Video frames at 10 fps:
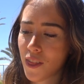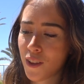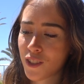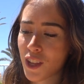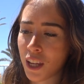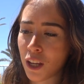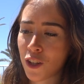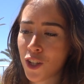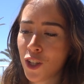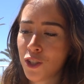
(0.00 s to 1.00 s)
there's like
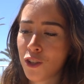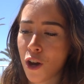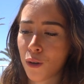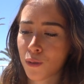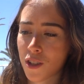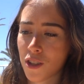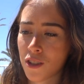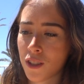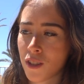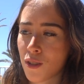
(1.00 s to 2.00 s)
no
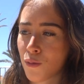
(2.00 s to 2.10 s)
resistance